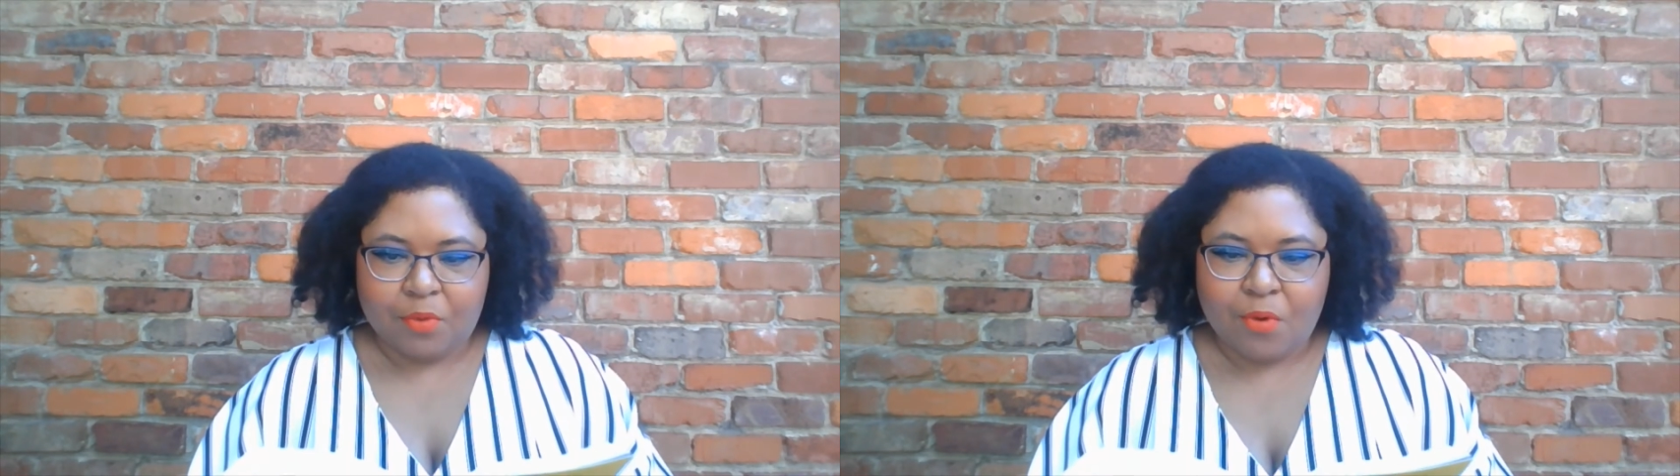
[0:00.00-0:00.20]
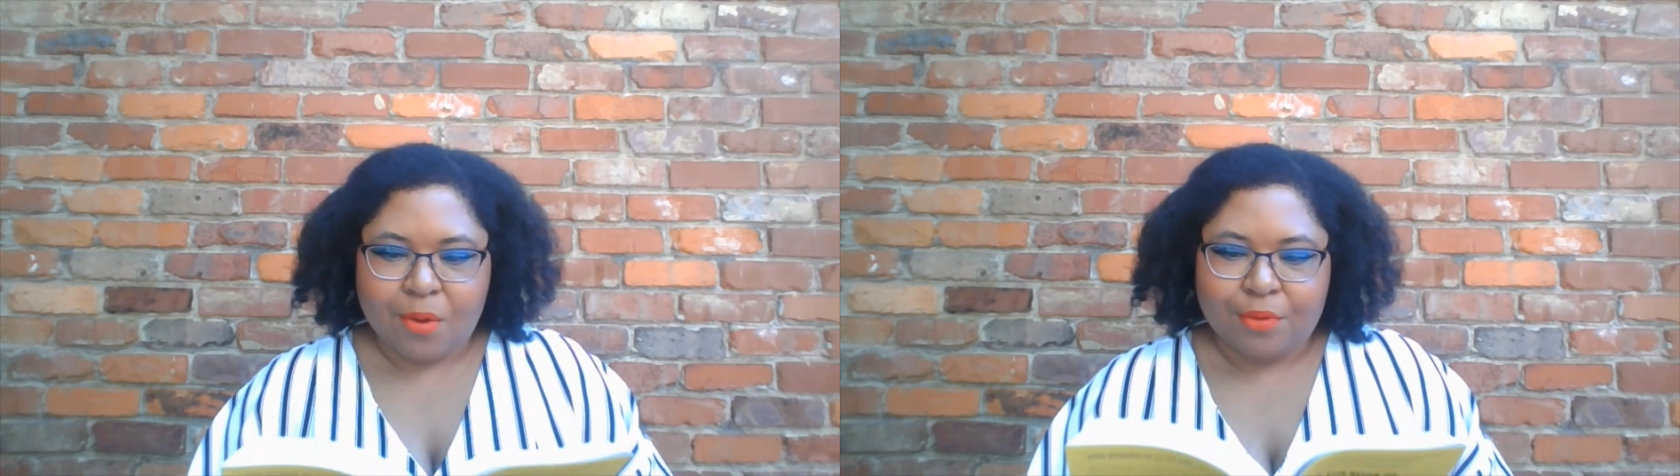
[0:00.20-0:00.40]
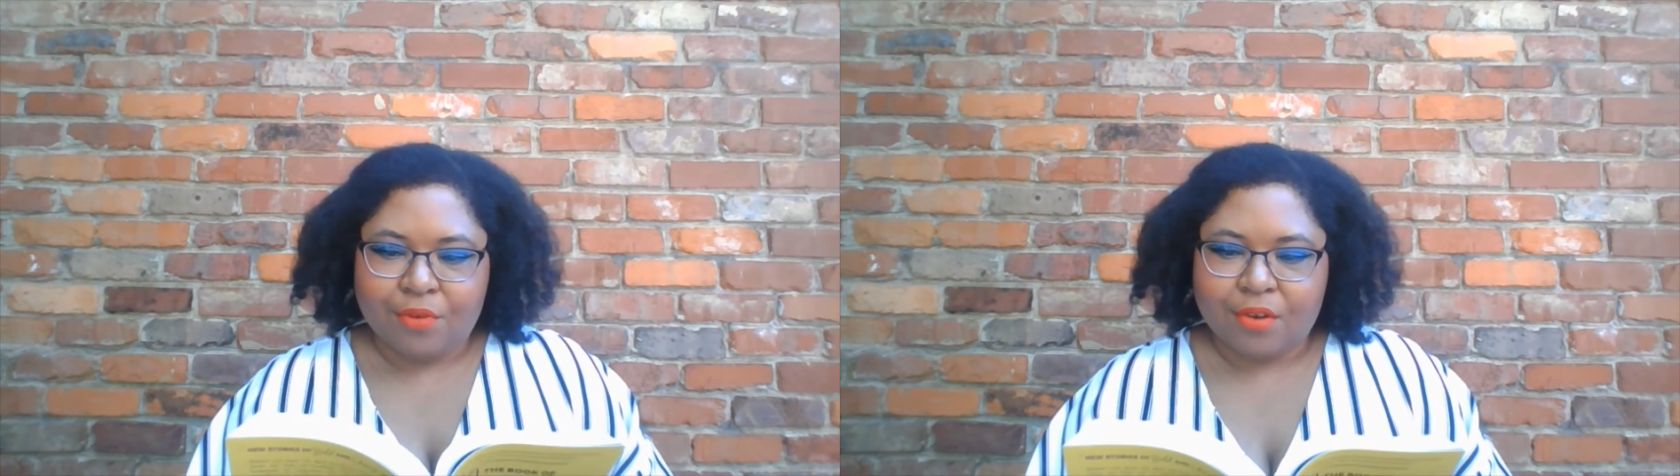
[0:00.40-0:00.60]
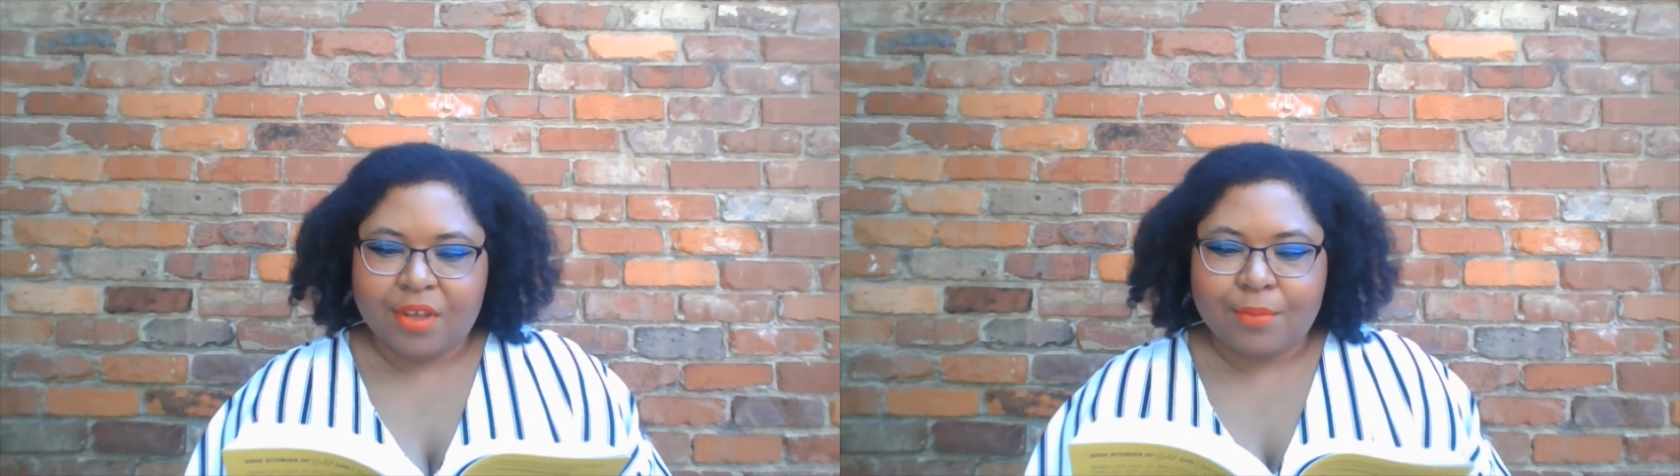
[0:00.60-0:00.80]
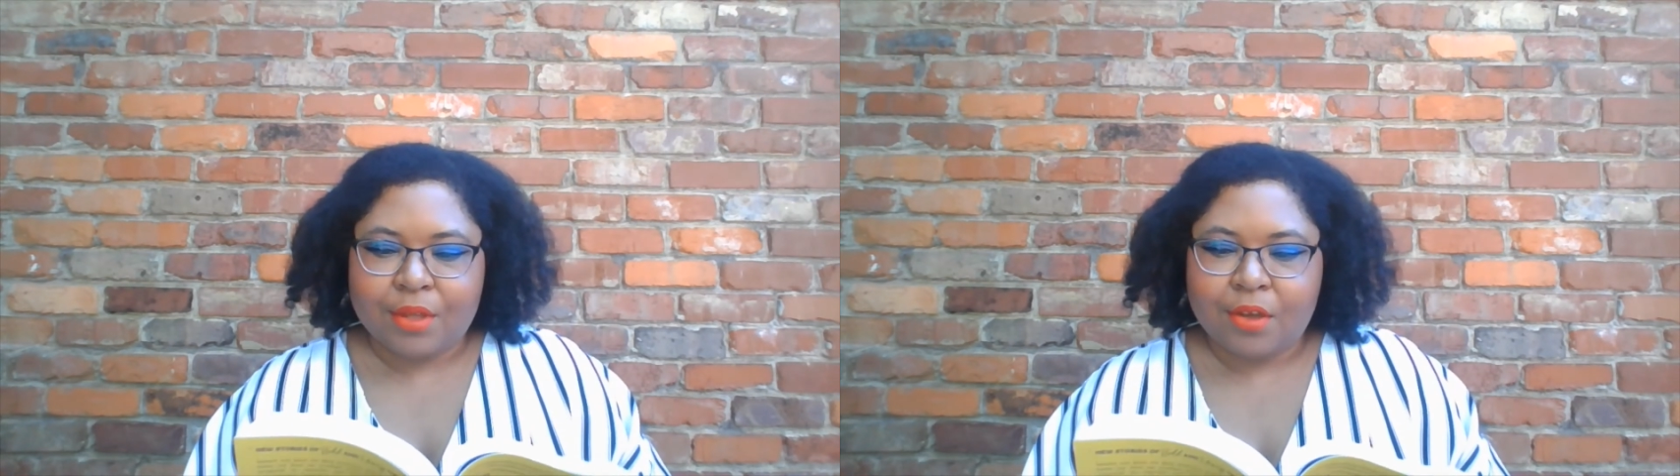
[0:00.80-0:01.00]
War before
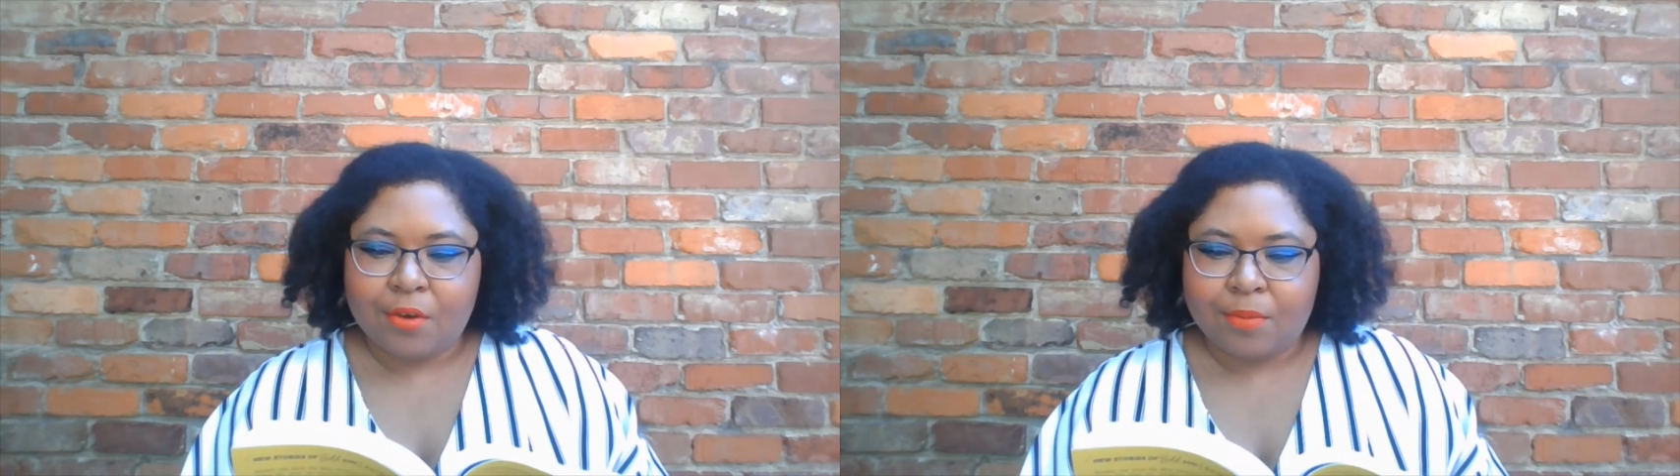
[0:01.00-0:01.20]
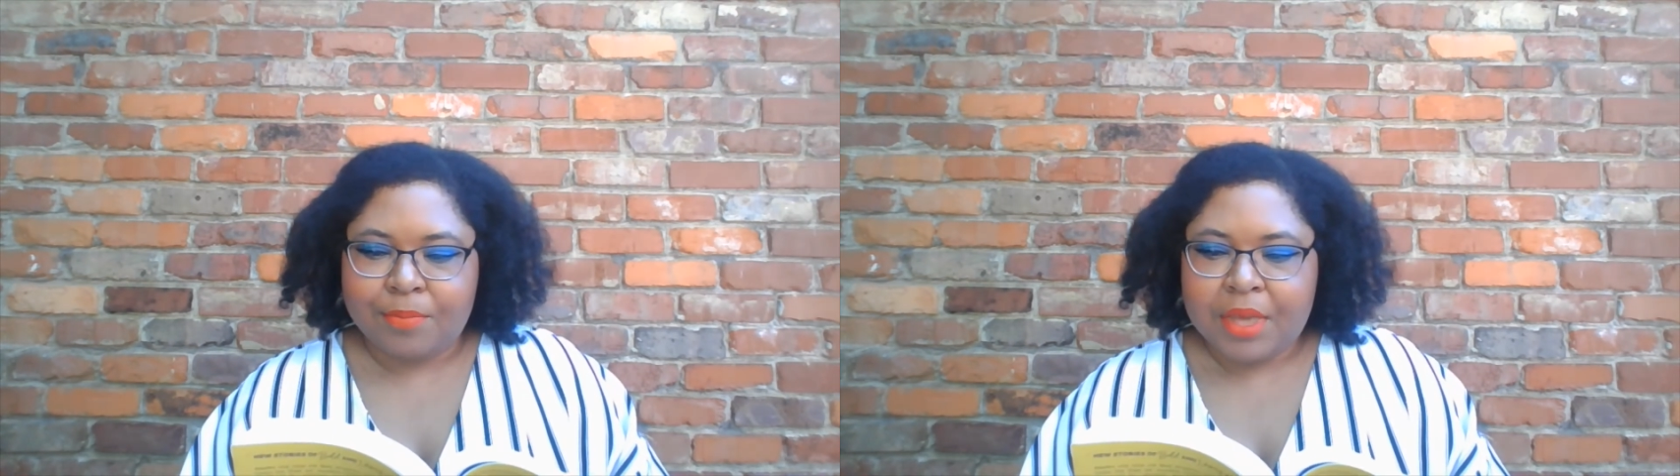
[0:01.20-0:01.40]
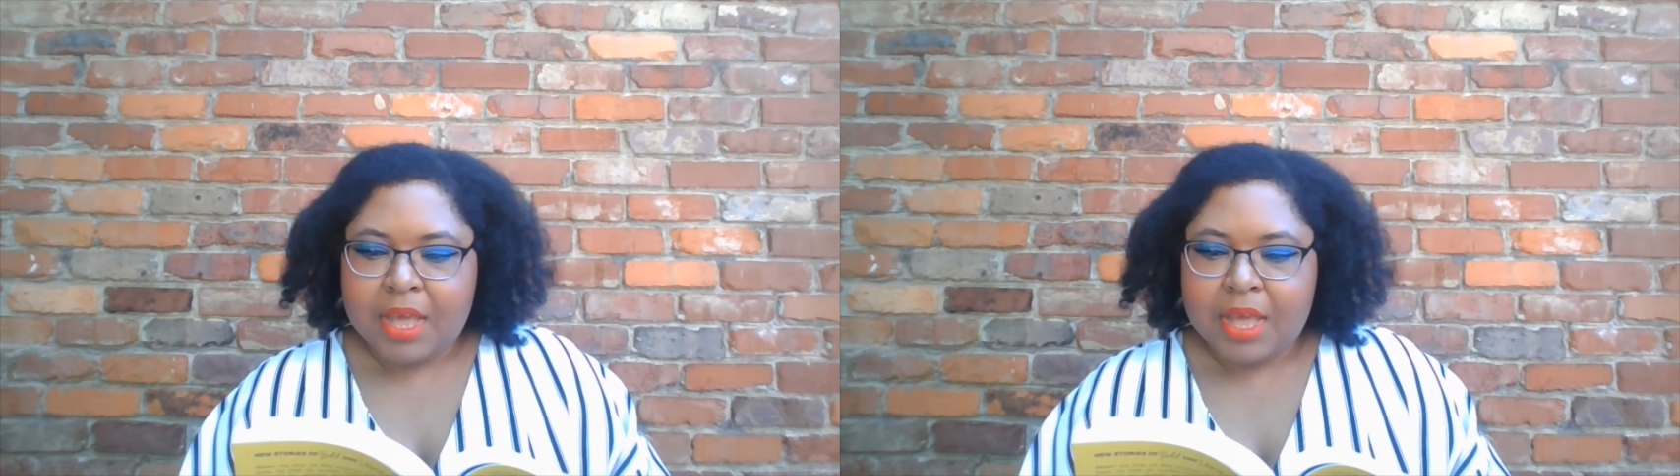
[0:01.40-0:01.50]
coming home